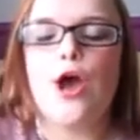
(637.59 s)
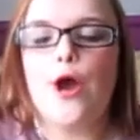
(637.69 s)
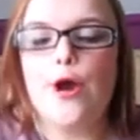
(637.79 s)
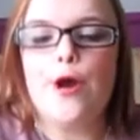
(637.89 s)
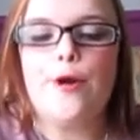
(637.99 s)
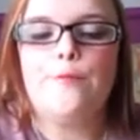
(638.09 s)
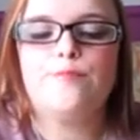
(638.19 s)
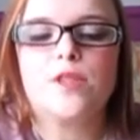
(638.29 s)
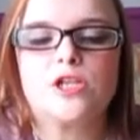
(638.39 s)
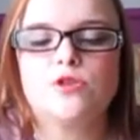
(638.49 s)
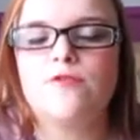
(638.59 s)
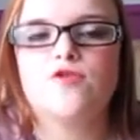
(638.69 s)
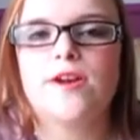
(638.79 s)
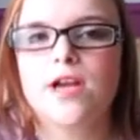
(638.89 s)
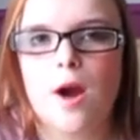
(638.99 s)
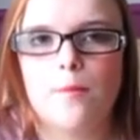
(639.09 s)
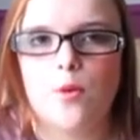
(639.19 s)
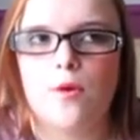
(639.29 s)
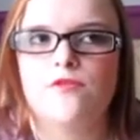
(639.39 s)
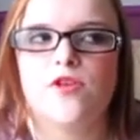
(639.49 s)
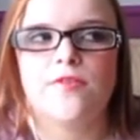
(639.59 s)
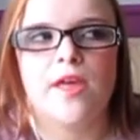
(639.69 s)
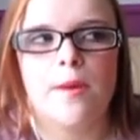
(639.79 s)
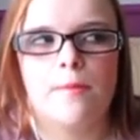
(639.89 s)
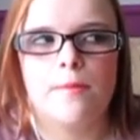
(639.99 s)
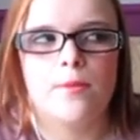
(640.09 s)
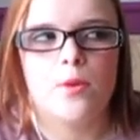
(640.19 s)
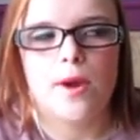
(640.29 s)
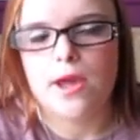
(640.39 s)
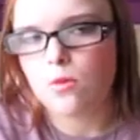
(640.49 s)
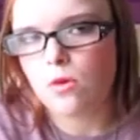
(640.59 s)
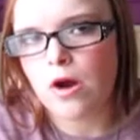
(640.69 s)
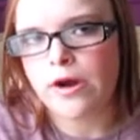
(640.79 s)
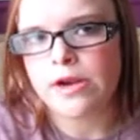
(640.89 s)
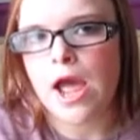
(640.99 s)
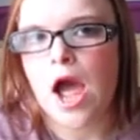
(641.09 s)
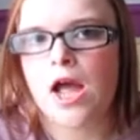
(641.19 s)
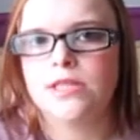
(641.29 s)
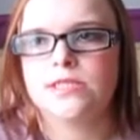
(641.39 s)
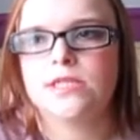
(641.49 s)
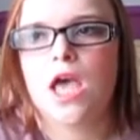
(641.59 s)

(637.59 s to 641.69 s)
So I've tried a couple. I've tried the MUA one and